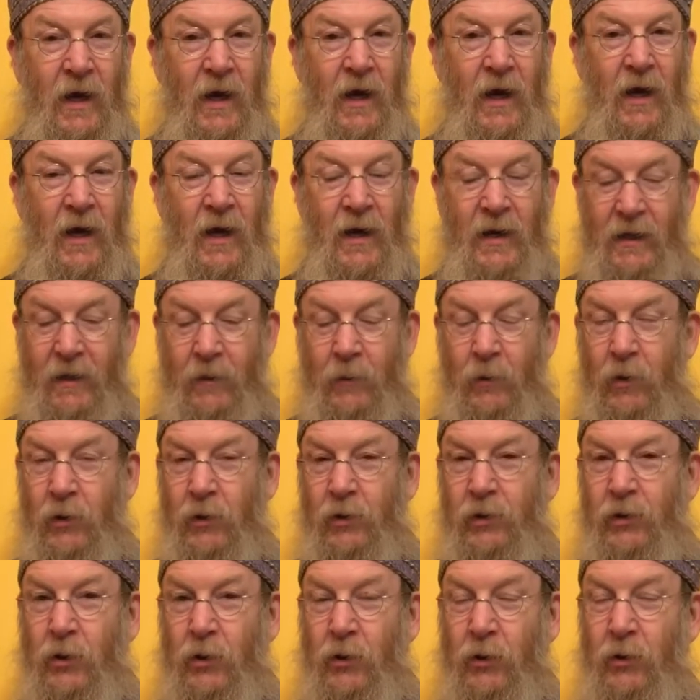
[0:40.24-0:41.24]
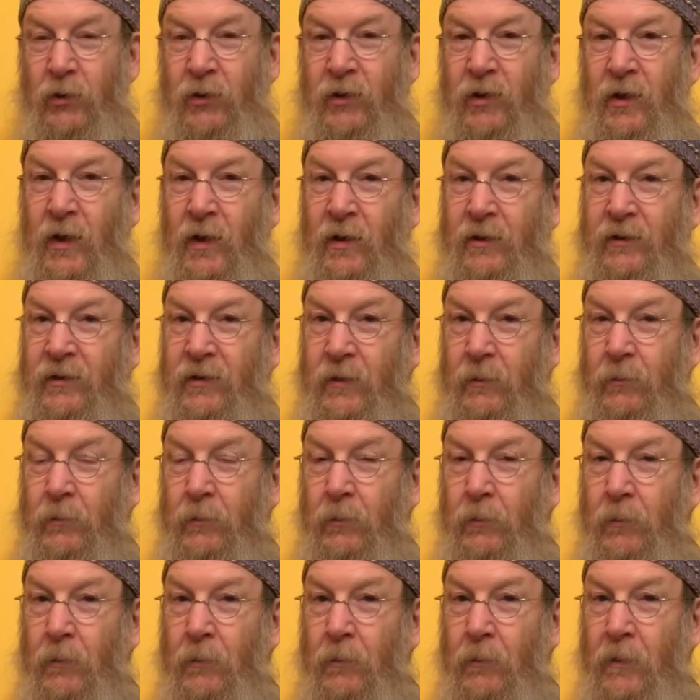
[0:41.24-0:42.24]
I'm going to show you some
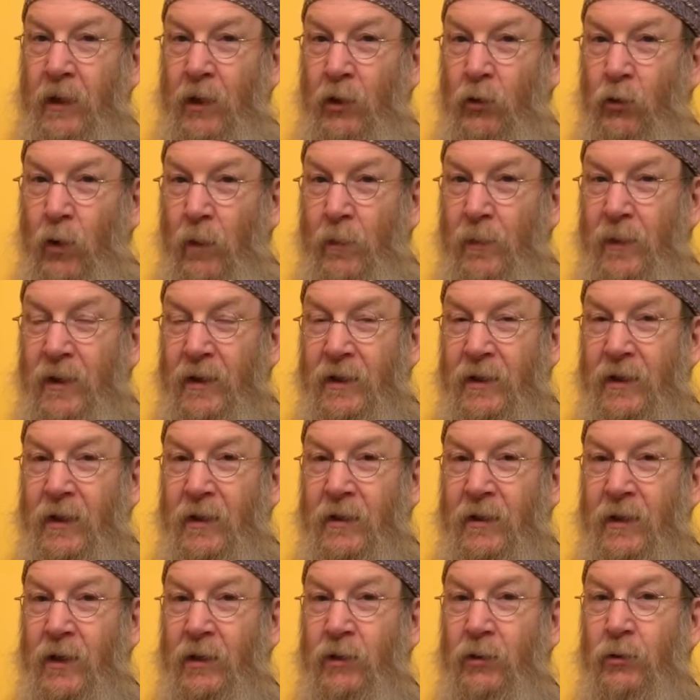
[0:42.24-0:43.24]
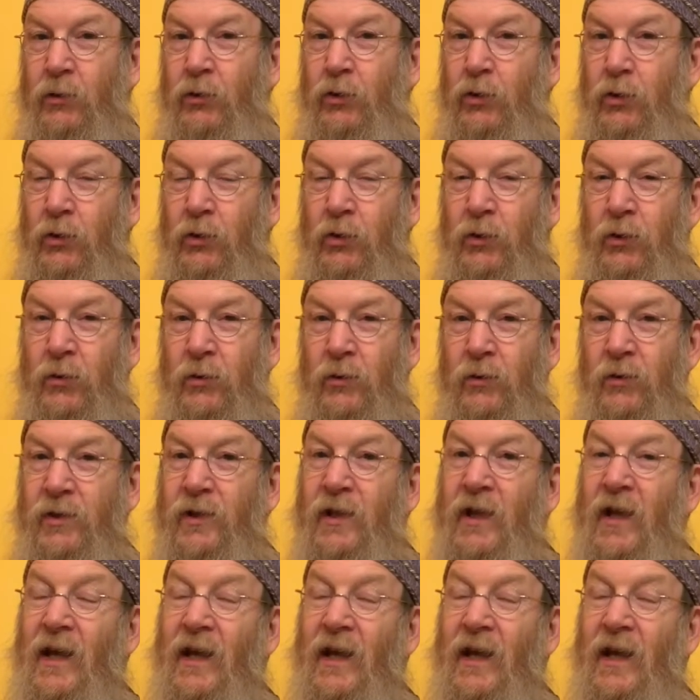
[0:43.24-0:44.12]
equipment that you should use